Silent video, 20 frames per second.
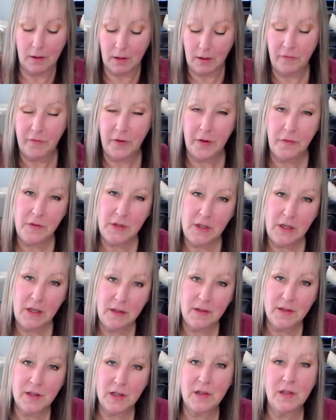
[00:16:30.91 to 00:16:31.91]
15,
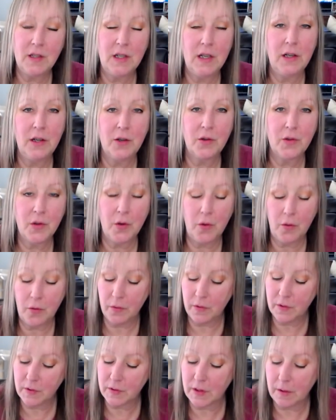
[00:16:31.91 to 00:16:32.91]
16 years old,
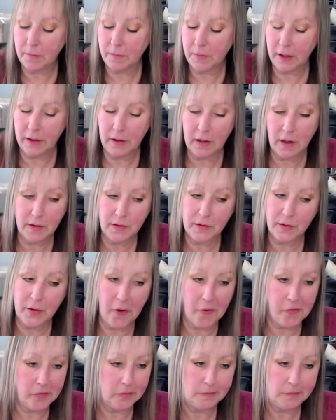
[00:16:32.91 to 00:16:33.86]
something like that, so.